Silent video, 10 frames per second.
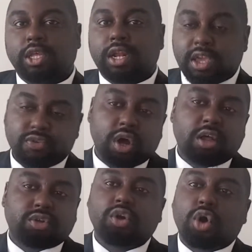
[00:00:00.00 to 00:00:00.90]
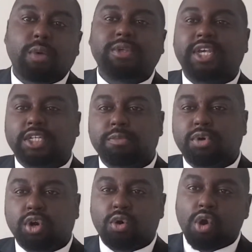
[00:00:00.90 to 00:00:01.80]
Leave your answer in the comment section
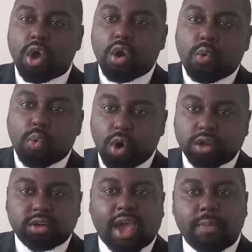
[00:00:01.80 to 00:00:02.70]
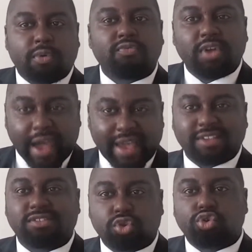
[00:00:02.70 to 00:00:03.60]
below. What type of
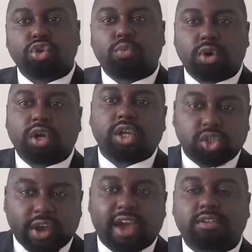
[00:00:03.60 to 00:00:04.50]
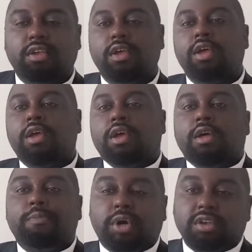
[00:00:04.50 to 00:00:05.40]
guys do you want to attract?
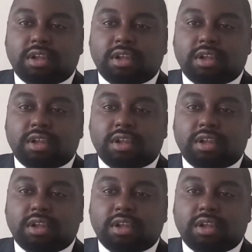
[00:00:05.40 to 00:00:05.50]
Because